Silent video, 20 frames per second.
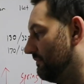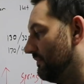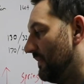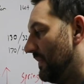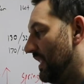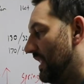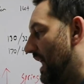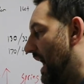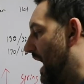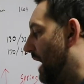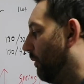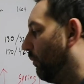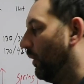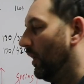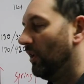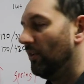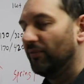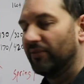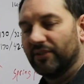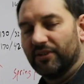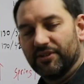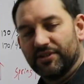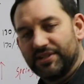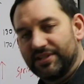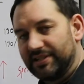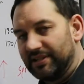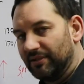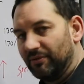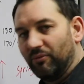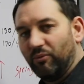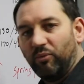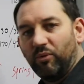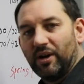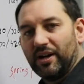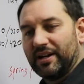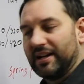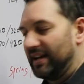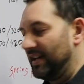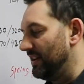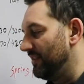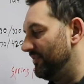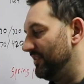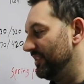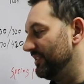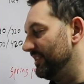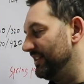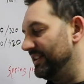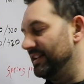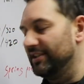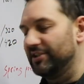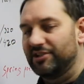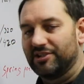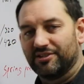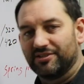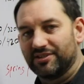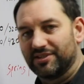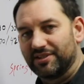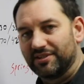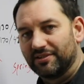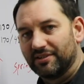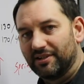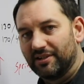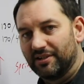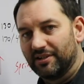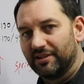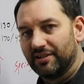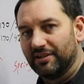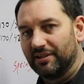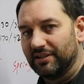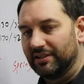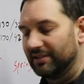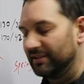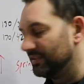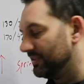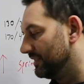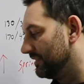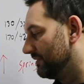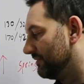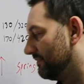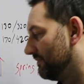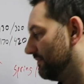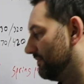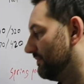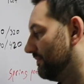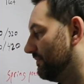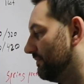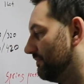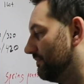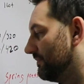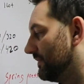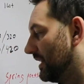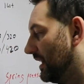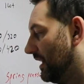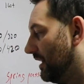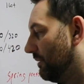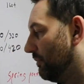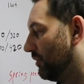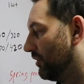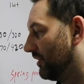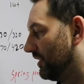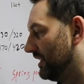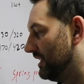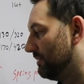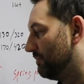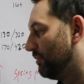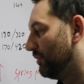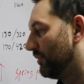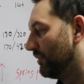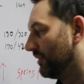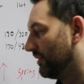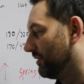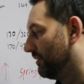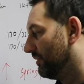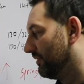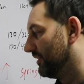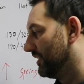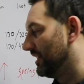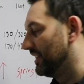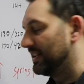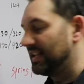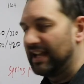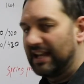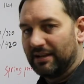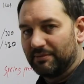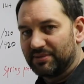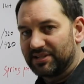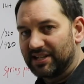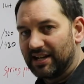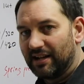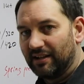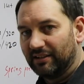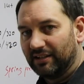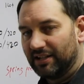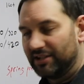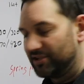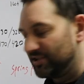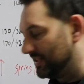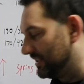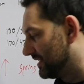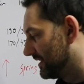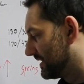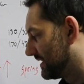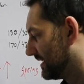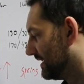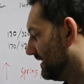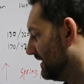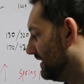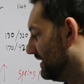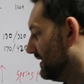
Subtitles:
not well versed in what kind of variations there are in more import overhead cam style engines.